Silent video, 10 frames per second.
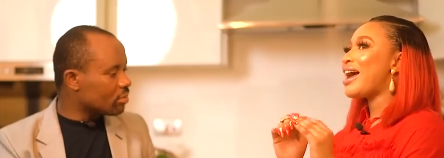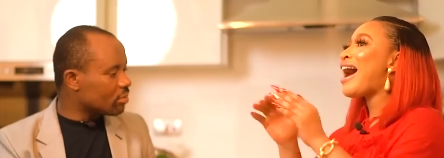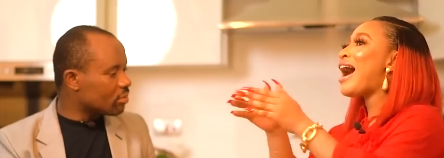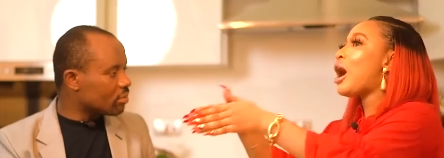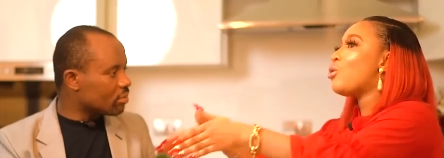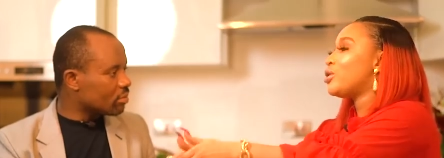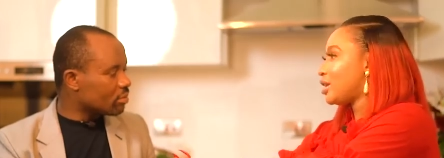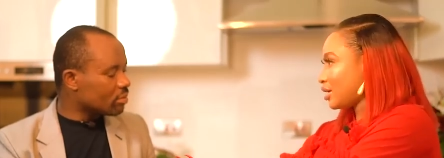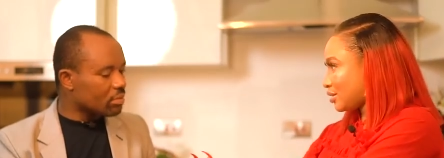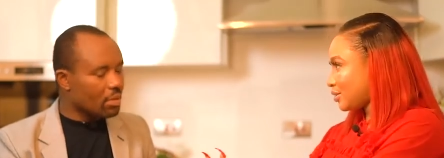Speaker 1: how it
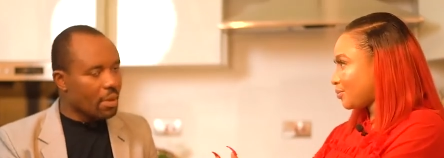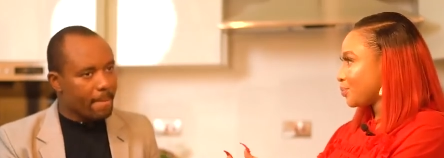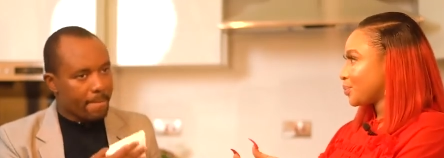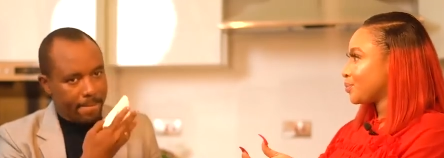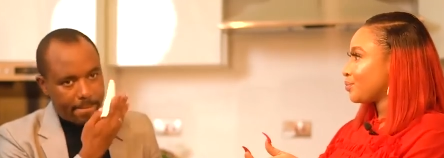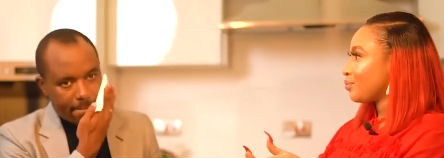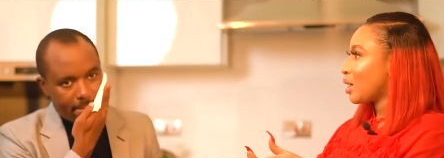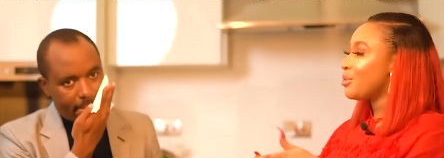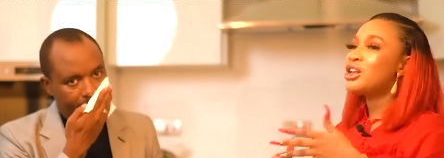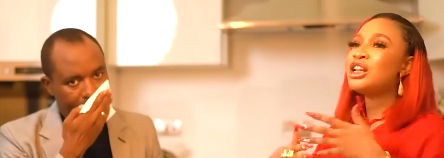is.
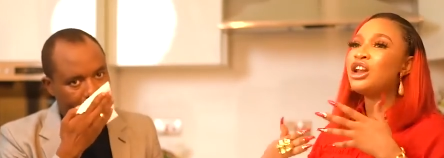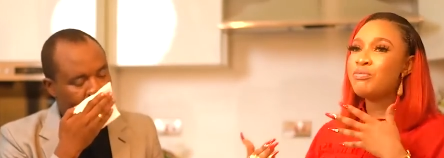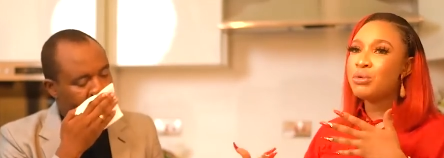I mean, a lot of